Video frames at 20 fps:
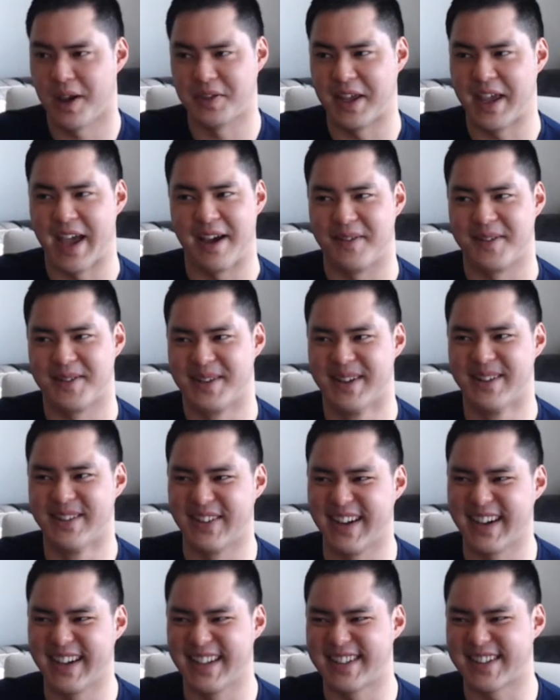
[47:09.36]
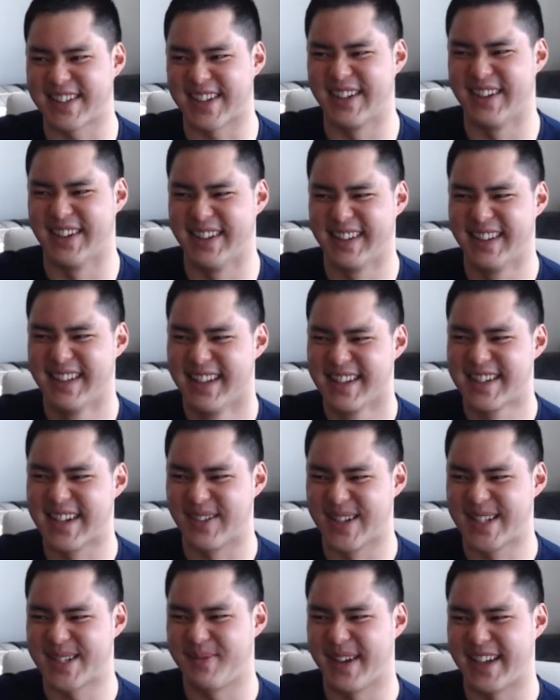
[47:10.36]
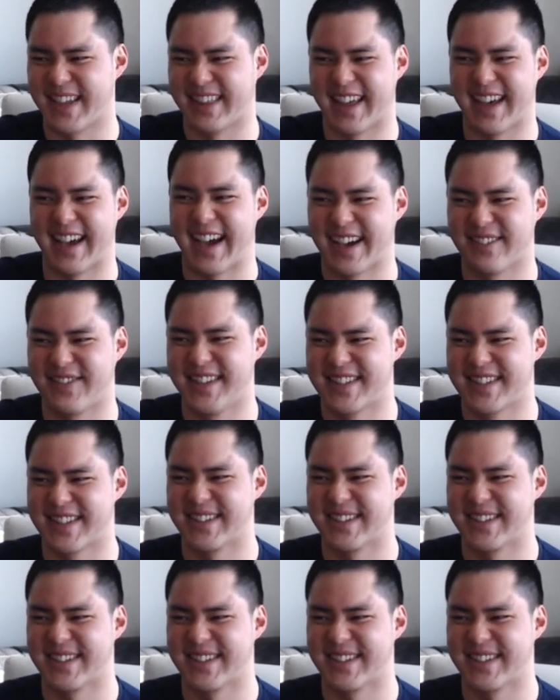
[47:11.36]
And they haven't, right? So generally speaking, they haven't.